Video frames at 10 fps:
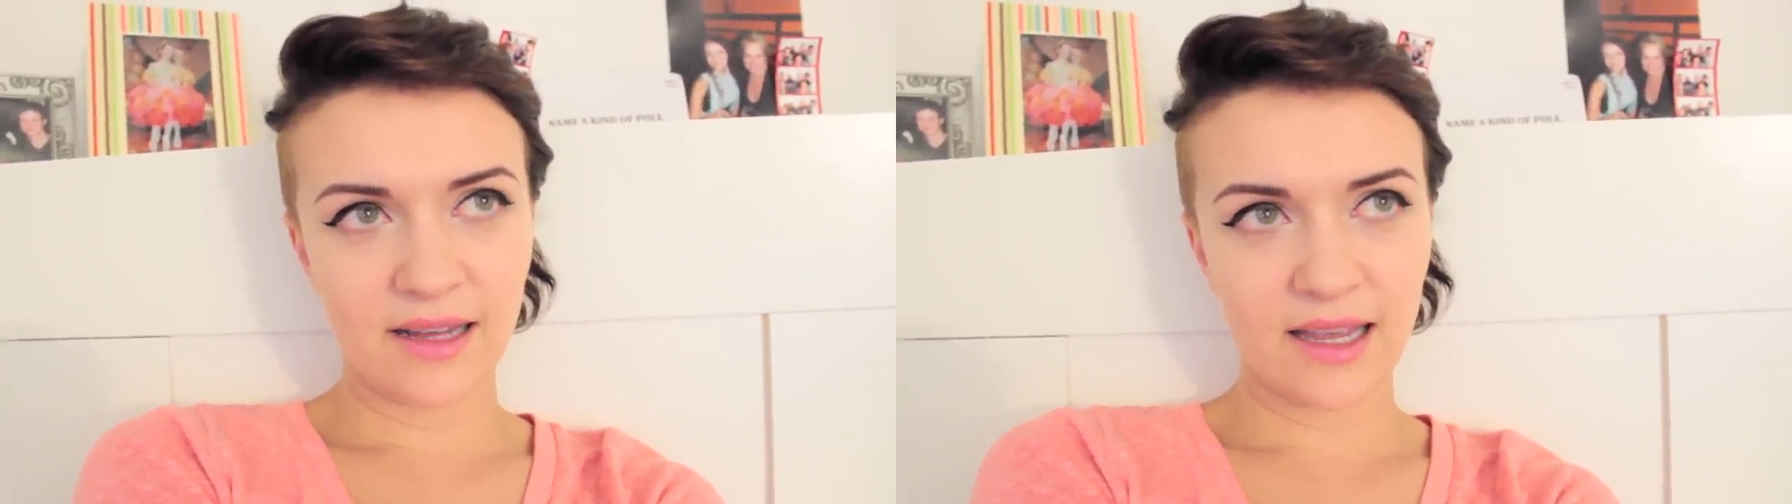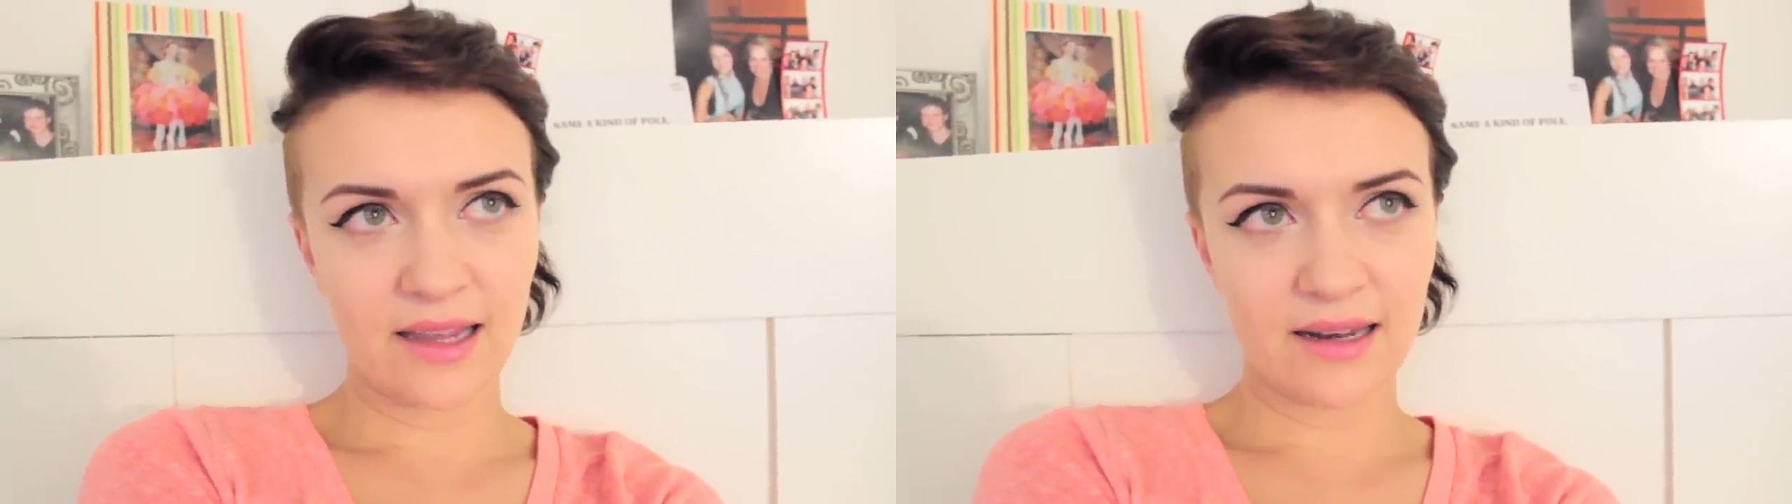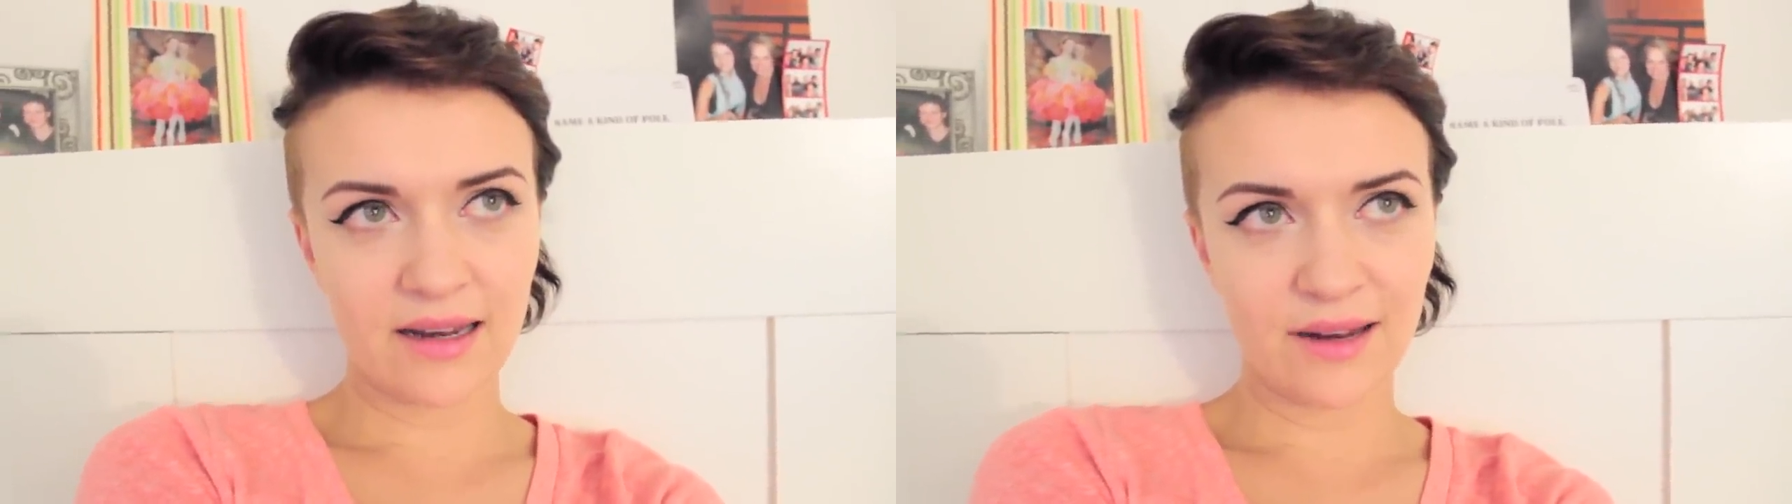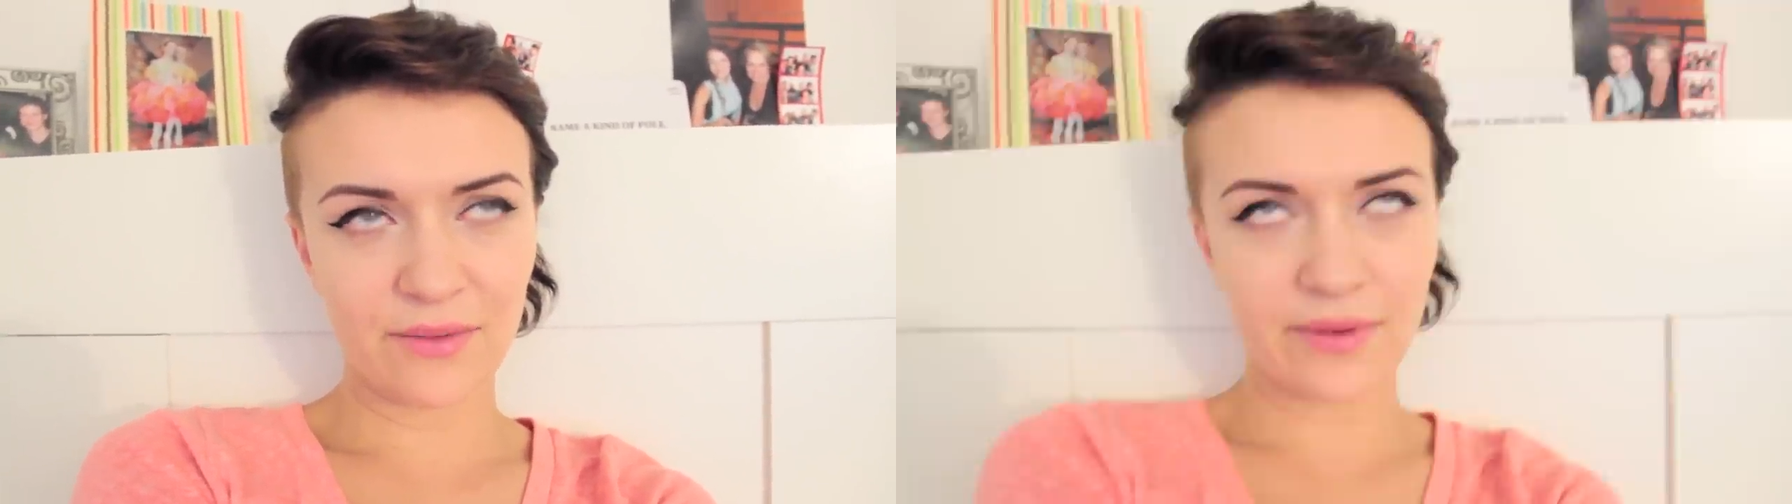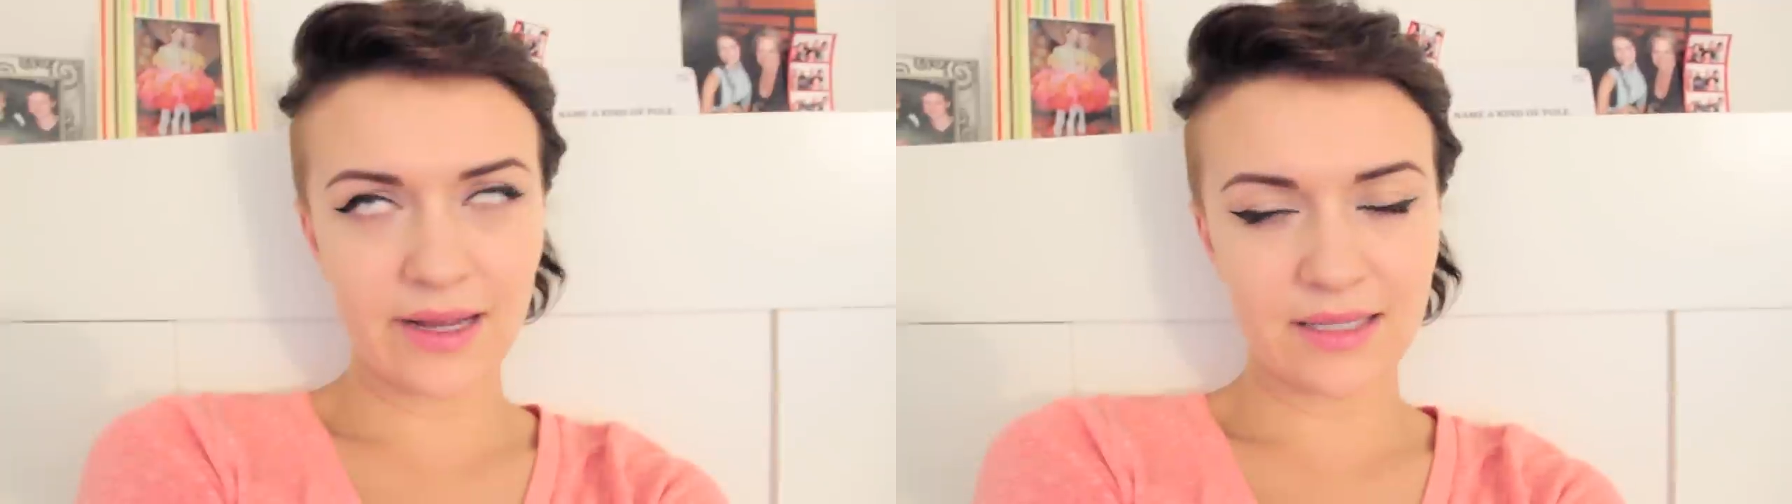handing in
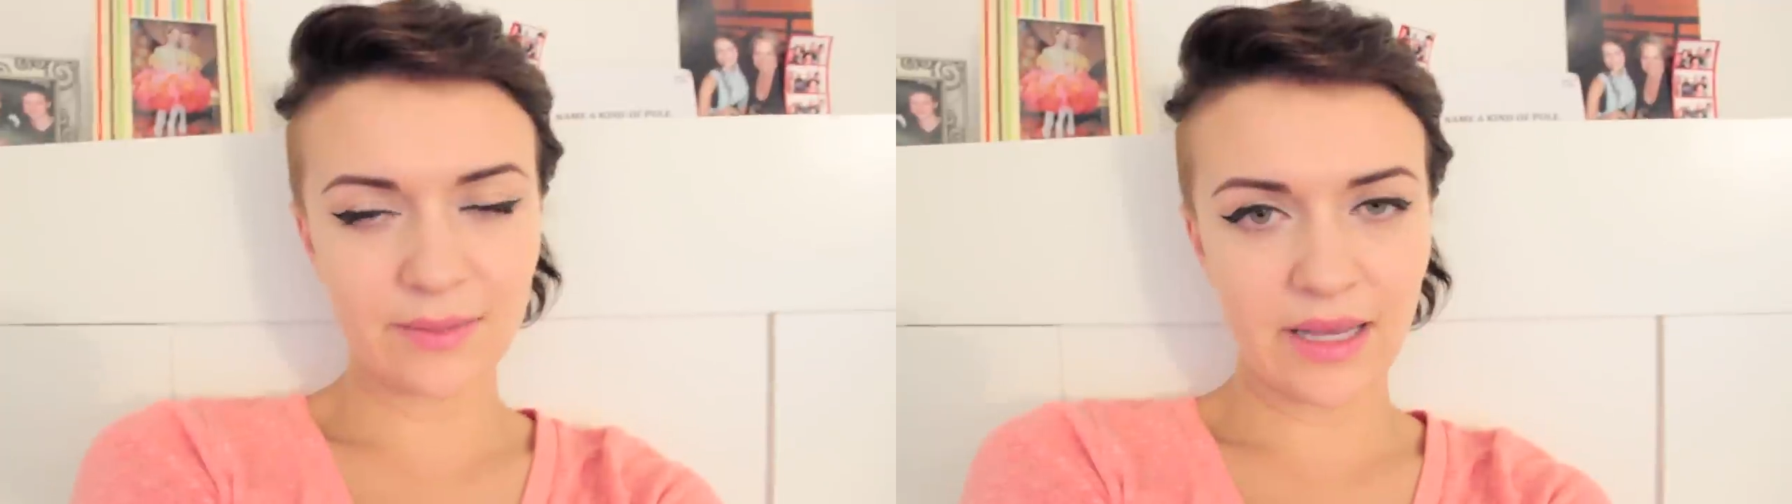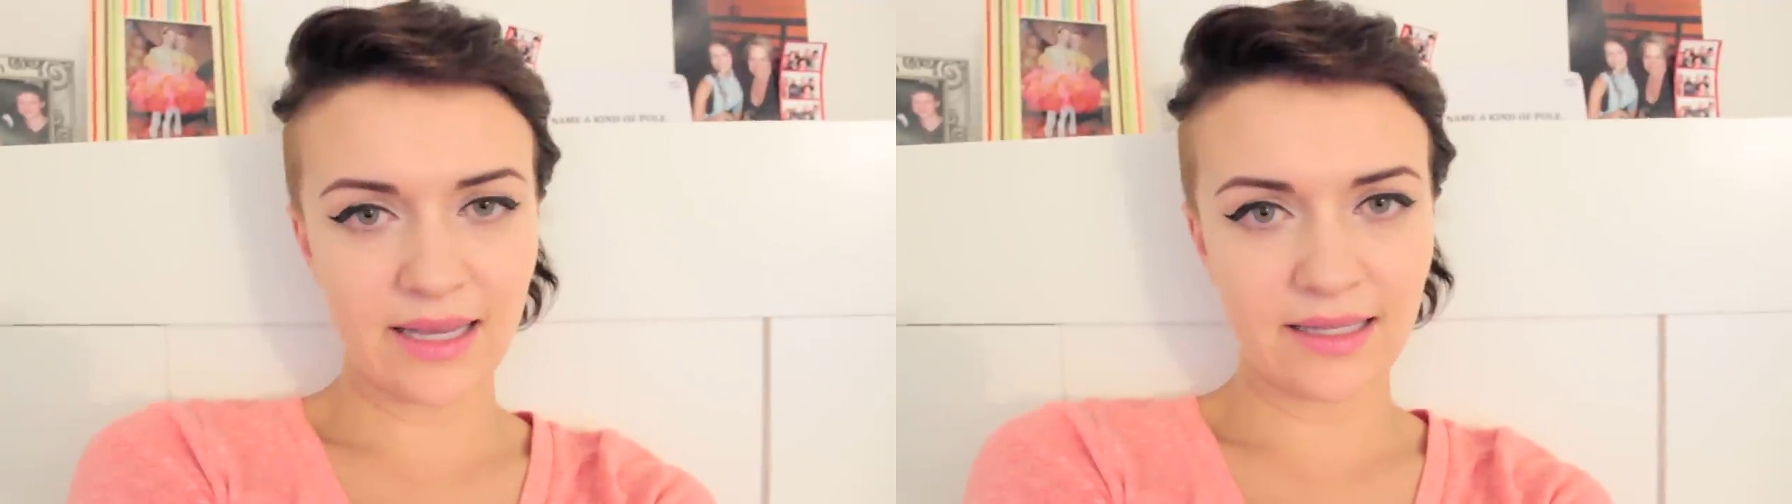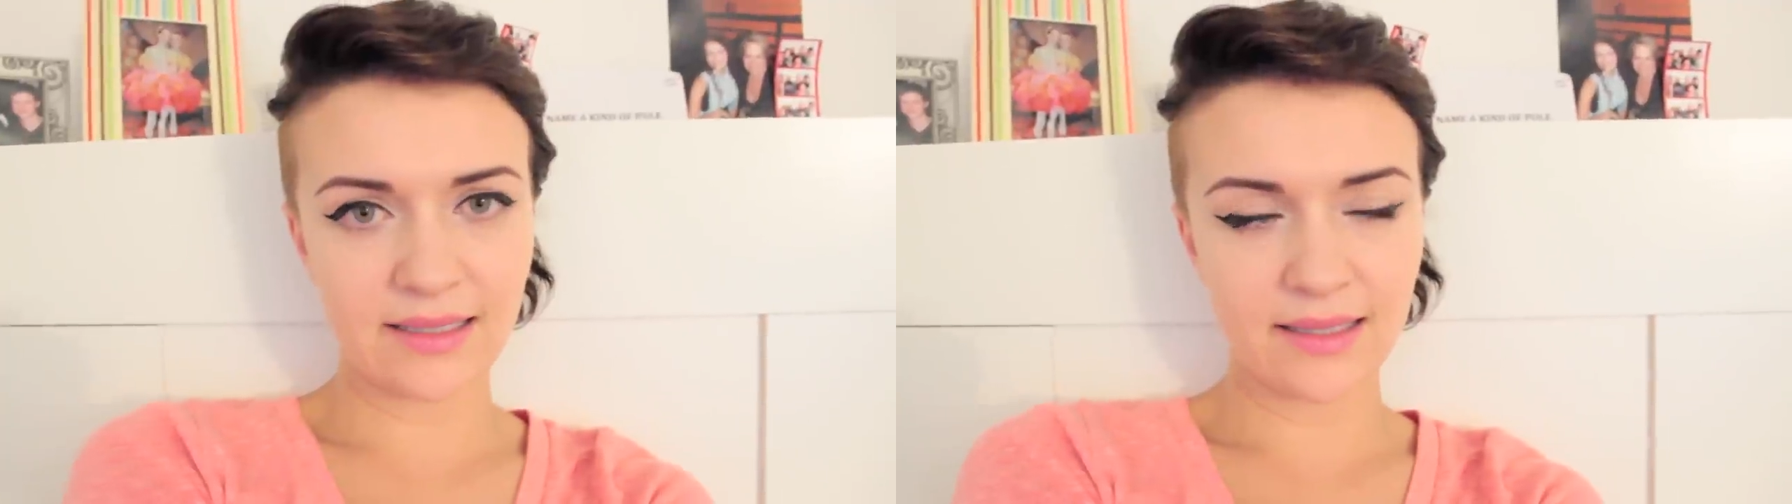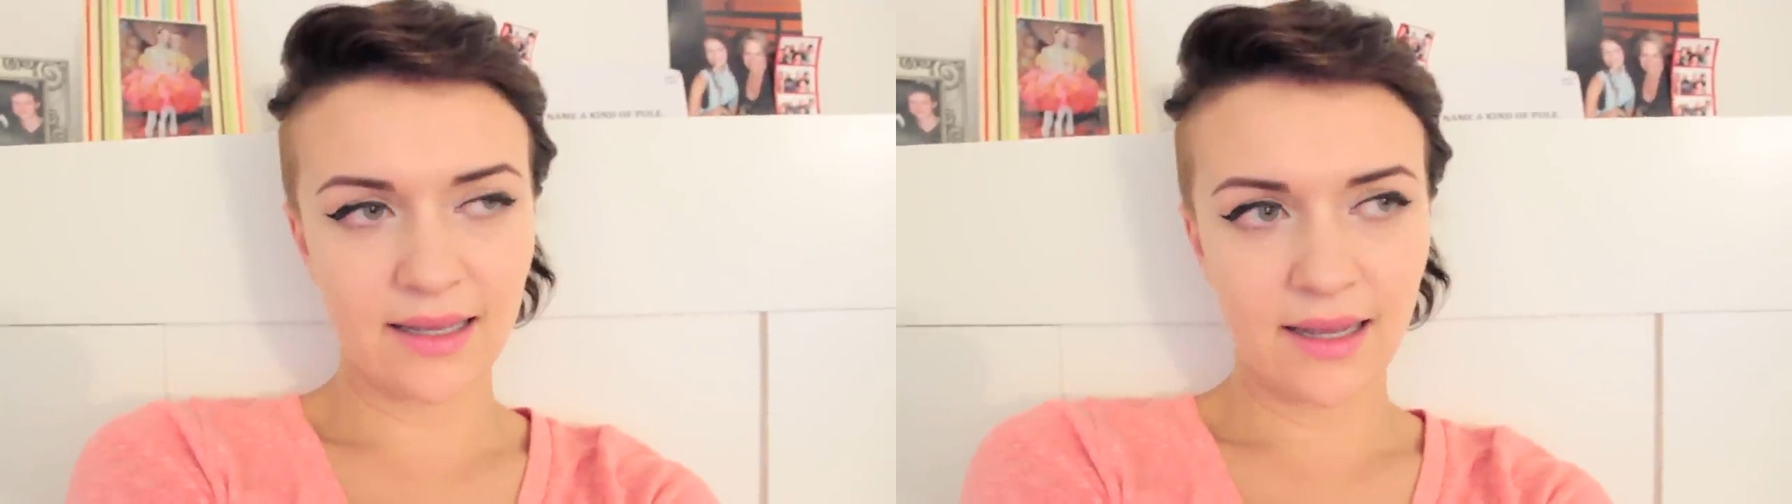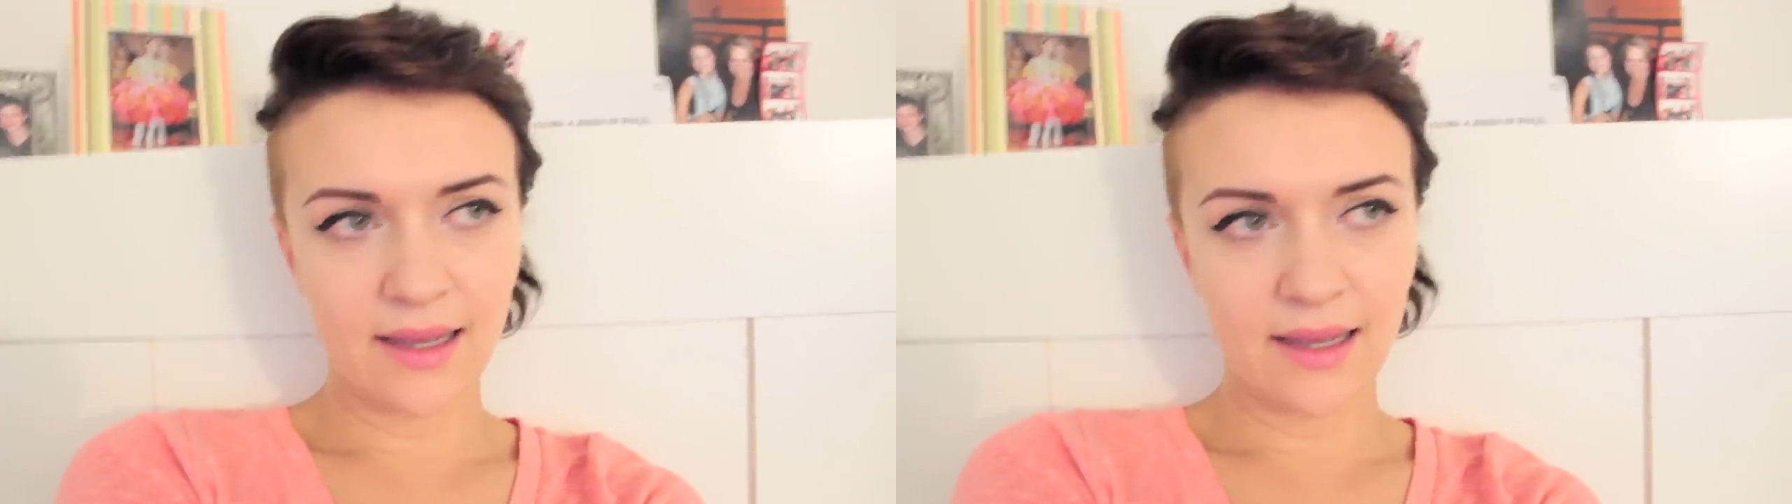resumes